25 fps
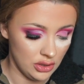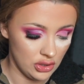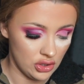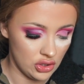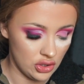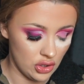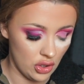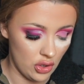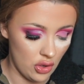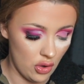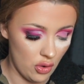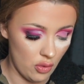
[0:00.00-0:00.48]

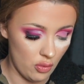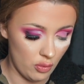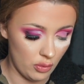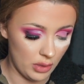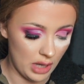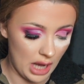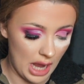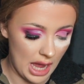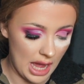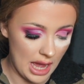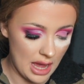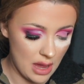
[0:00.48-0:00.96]
So
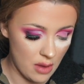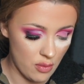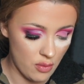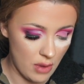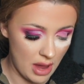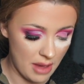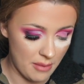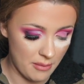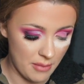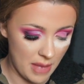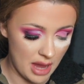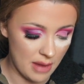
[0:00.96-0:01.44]
what I
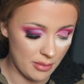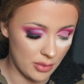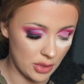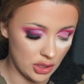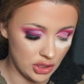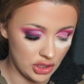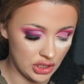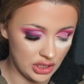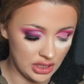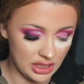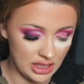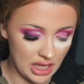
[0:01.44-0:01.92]
wipe my
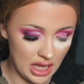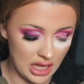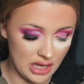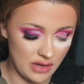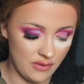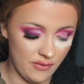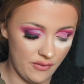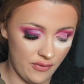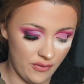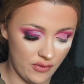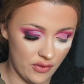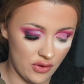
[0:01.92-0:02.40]
brushes
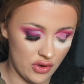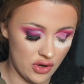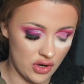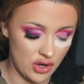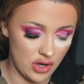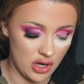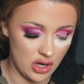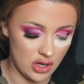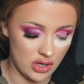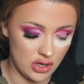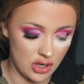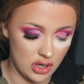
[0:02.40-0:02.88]
in
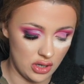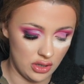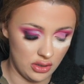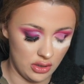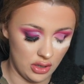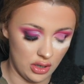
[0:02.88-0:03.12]
for,